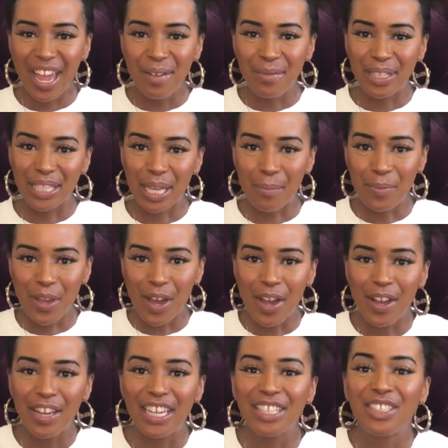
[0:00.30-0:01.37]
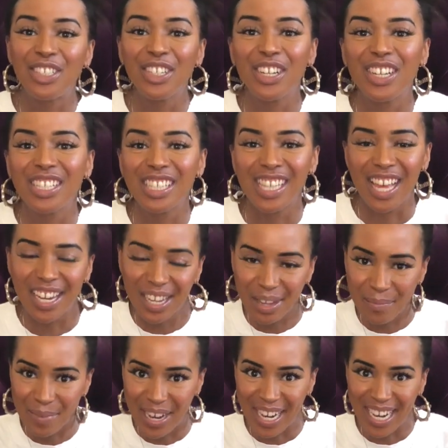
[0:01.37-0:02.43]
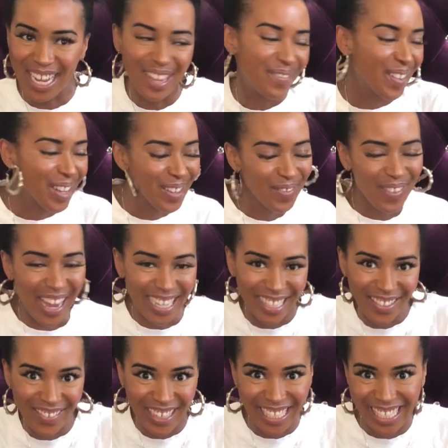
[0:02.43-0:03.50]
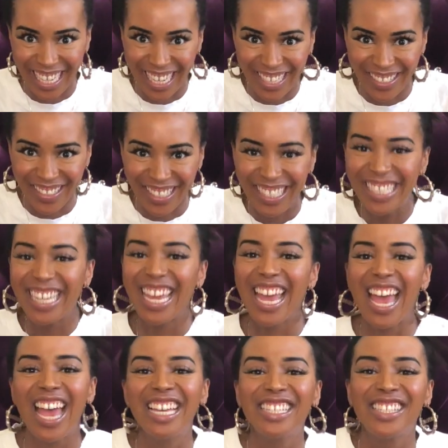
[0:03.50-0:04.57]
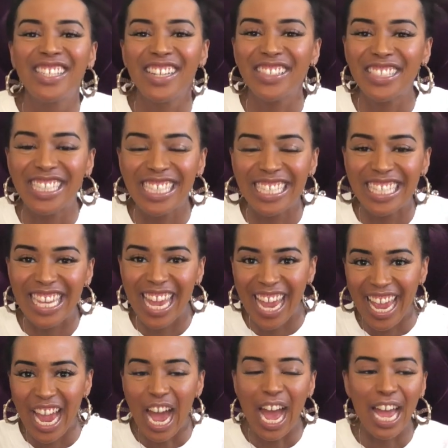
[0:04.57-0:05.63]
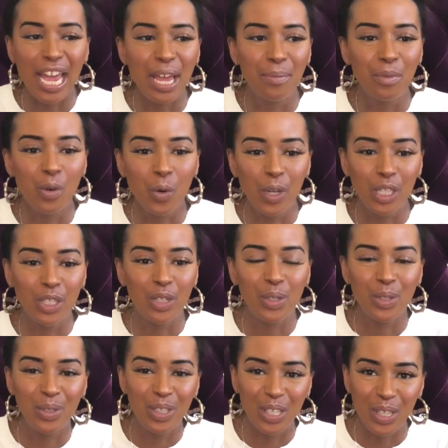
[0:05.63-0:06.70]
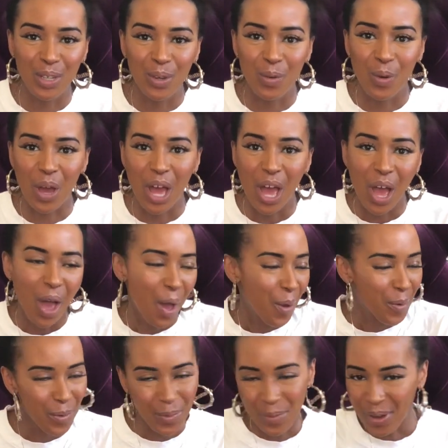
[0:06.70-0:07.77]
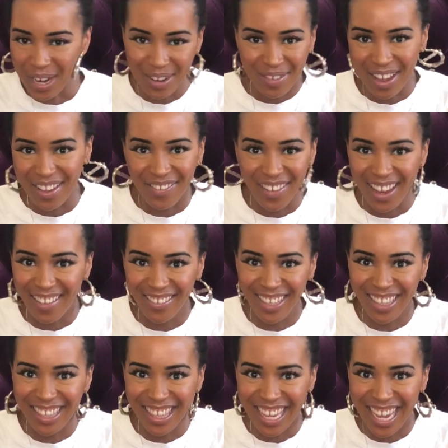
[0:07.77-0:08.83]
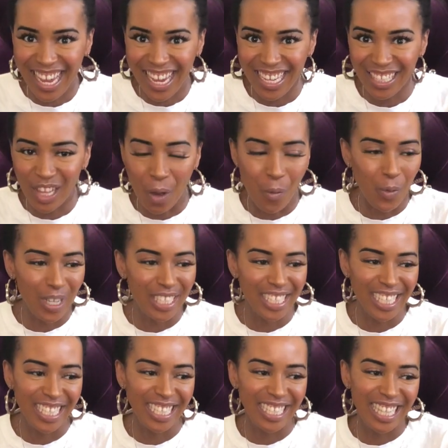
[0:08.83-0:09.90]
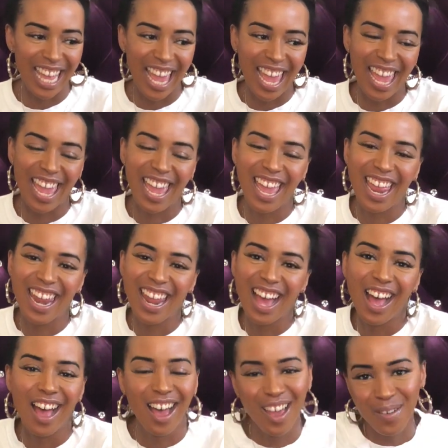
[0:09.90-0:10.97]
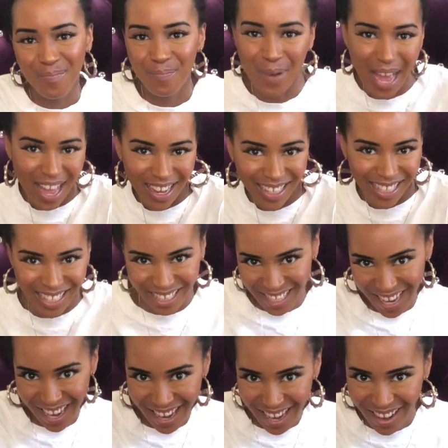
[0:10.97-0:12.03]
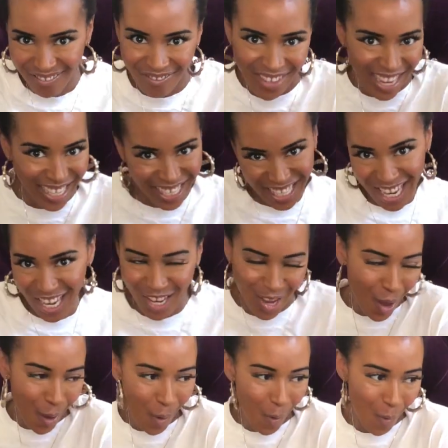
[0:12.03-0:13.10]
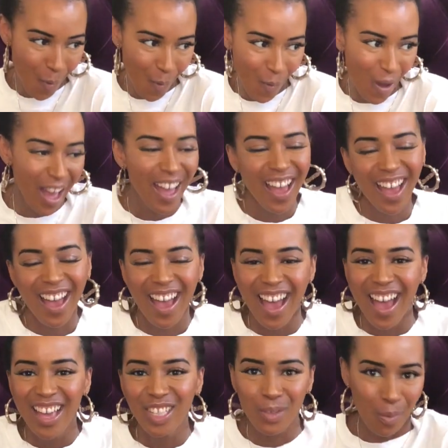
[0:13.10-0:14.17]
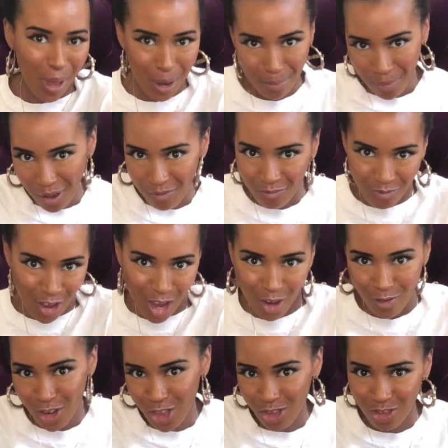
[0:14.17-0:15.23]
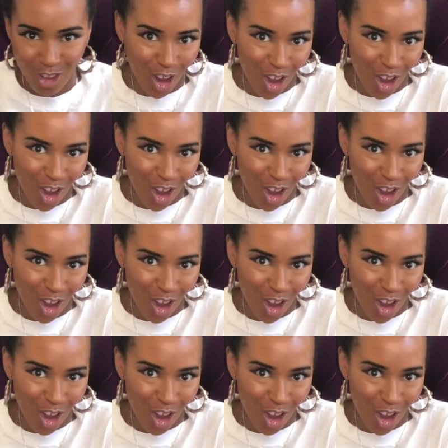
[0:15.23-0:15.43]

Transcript: what's up y'all? It's your girl Sana Amara and welcome back to my channel. So today I am going to do one of my favorite things, which is an unboxing video. It's one of my favorite